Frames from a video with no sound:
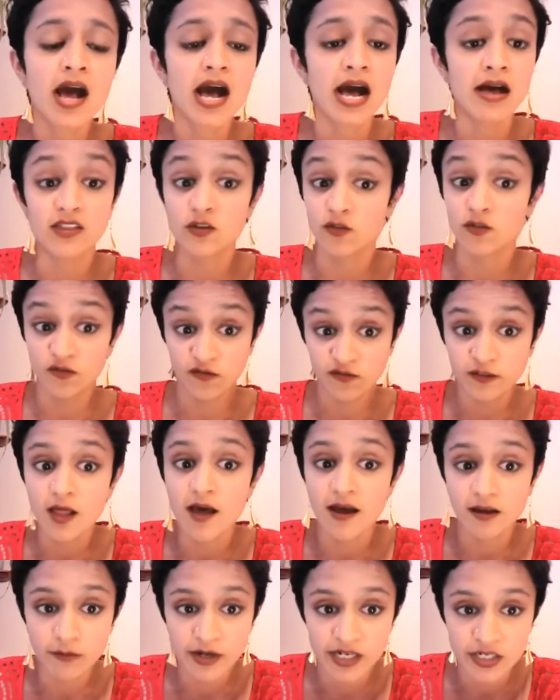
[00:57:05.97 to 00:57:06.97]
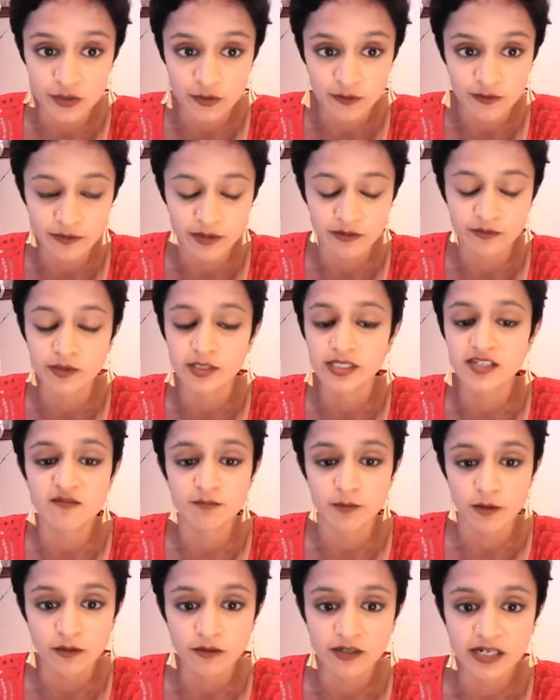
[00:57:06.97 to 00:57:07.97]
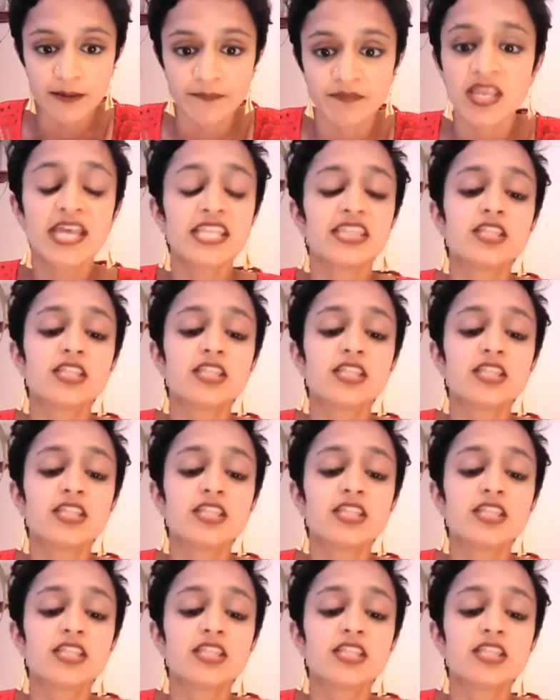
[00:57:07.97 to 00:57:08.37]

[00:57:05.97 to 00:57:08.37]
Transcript: the flawed rental relief program,